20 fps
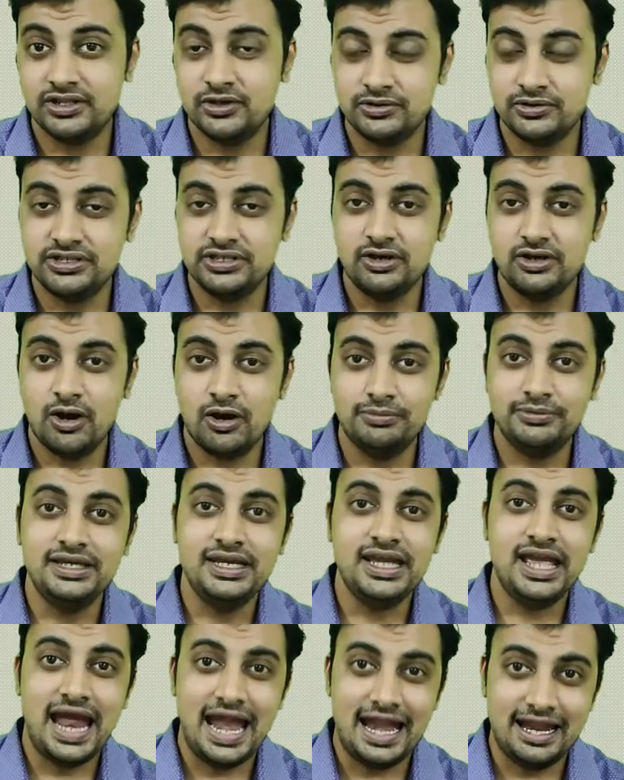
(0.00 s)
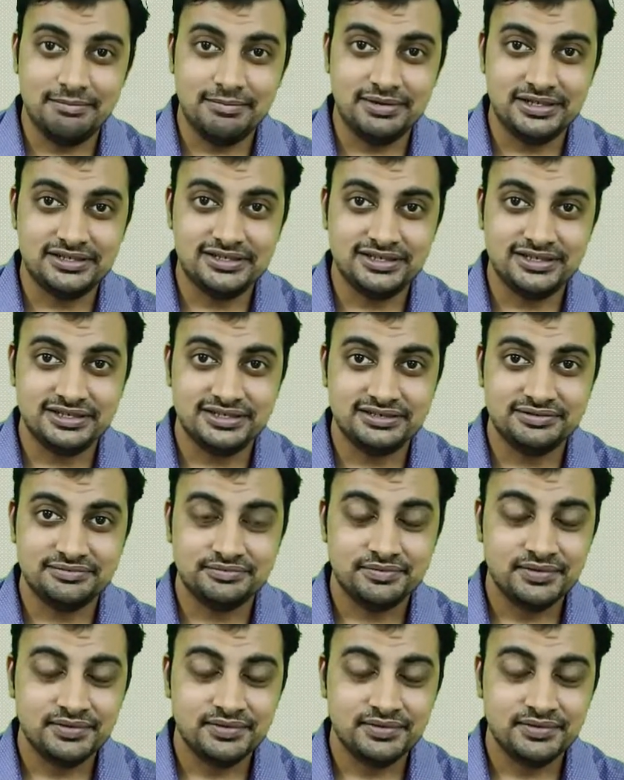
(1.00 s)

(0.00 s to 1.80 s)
using of the admixtures.